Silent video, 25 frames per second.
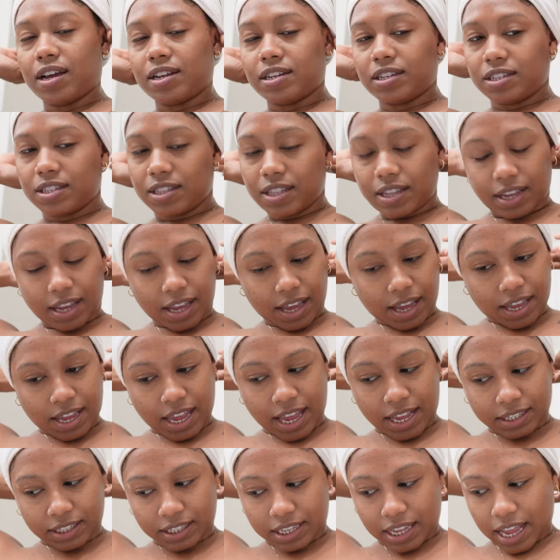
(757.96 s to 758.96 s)
I just think it
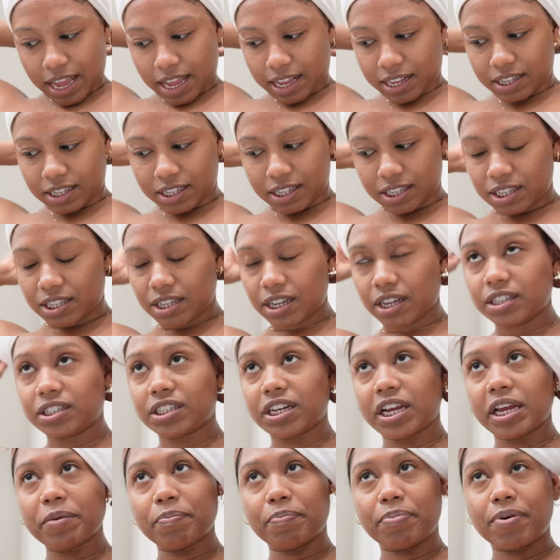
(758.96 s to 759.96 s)
has had
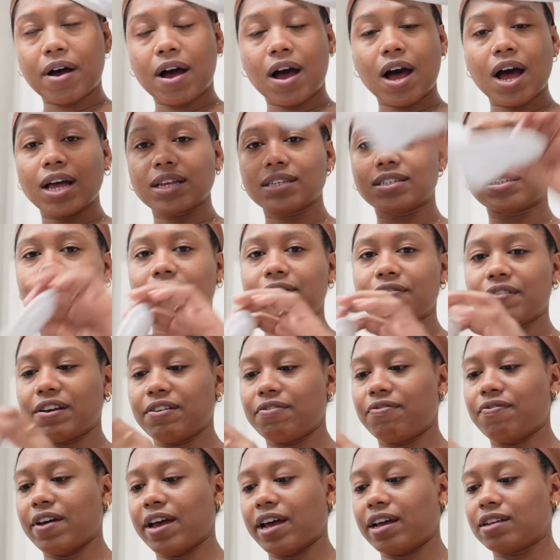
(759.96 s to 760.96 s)
such a positive
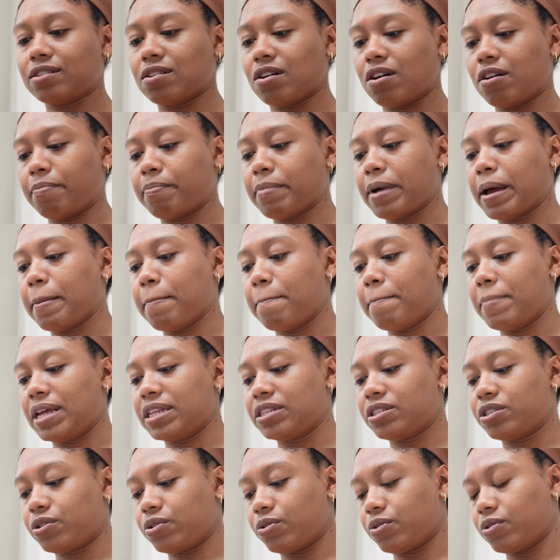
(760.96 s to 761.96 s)
effect on my
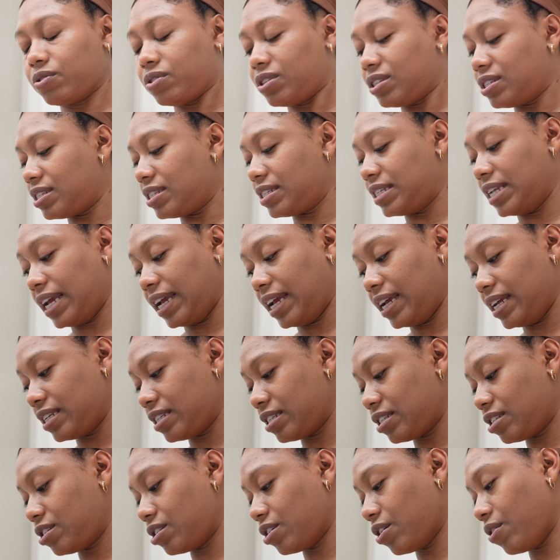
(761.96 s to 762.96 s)
mental
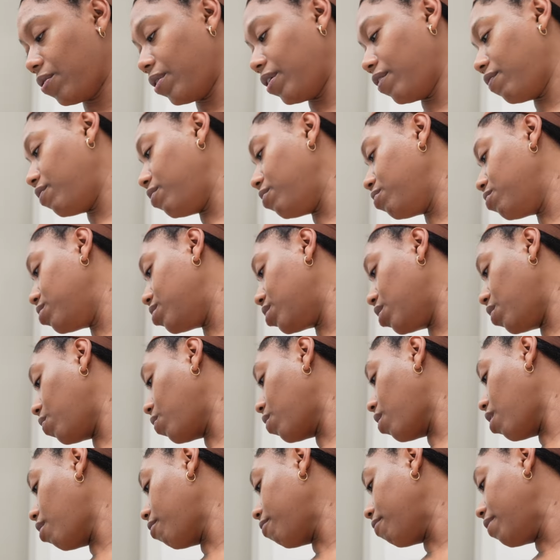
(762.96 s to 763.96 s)
state. So if you
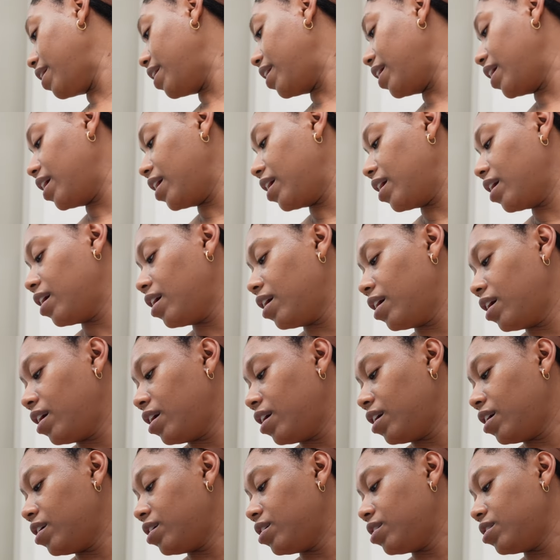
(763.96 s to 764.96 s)
don't already
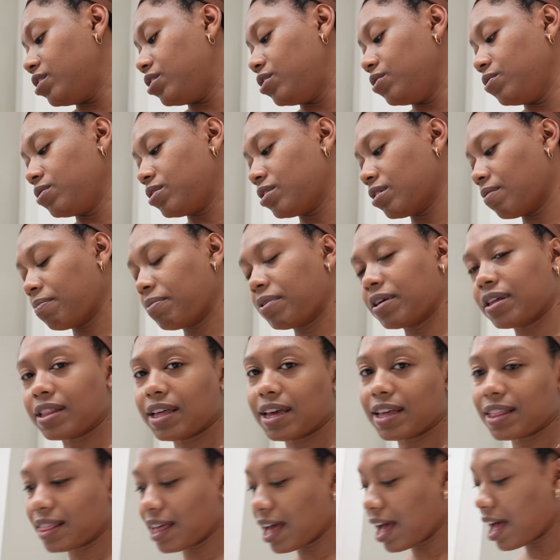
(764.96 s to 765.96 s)
do something
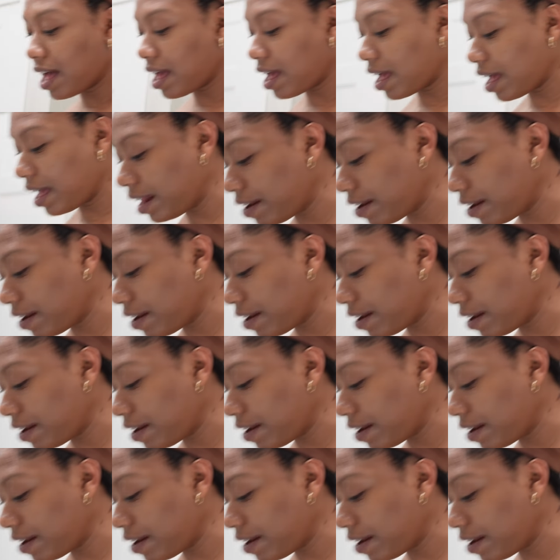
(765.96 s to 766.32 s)
like that,